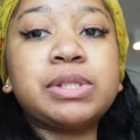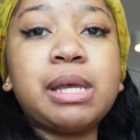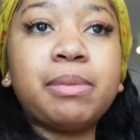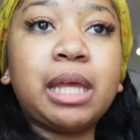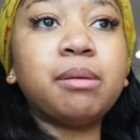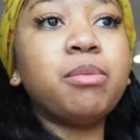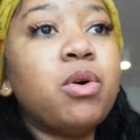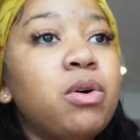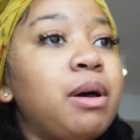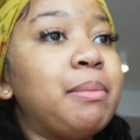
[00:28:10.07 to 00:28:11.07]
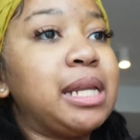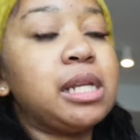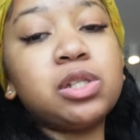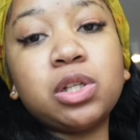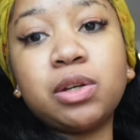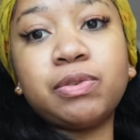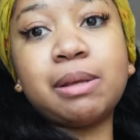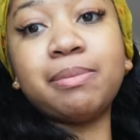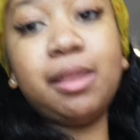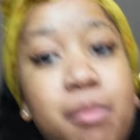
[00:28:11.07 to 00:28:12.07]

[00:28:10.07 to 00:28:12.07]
something at the mall. Amanda needs to look for something at